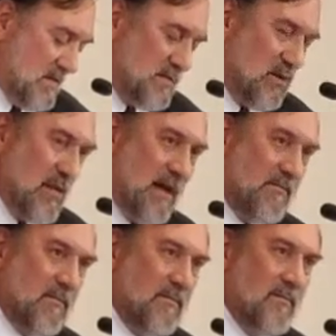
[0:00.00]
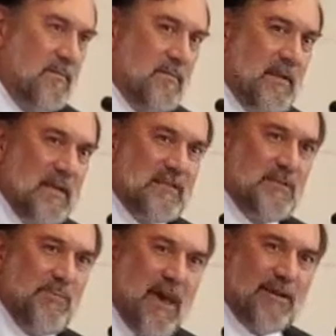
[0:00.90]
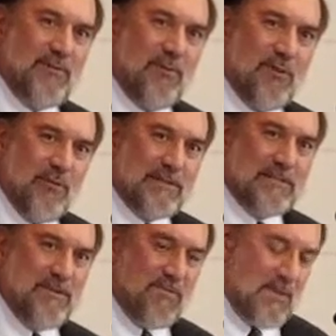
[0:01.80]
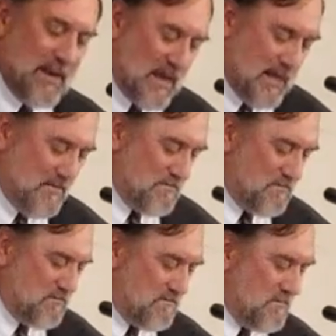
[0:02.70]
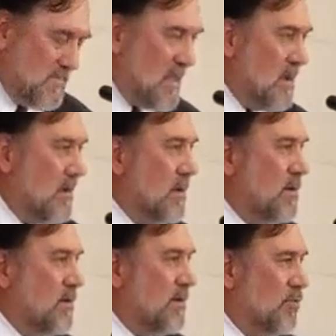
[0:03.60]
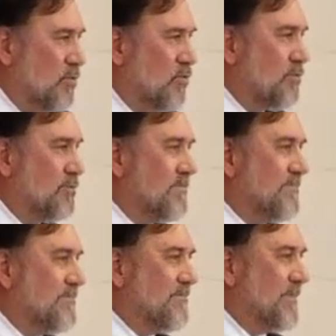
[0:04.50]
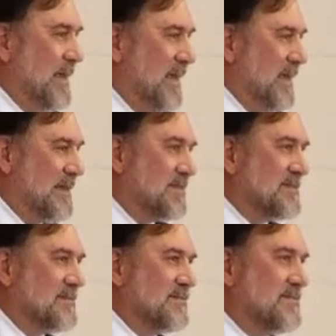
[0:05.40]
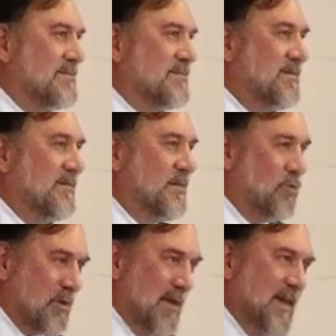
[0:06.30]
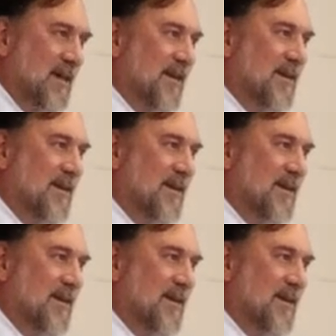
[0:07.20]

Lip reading: So that gets us back to our question for the day. Who is your king?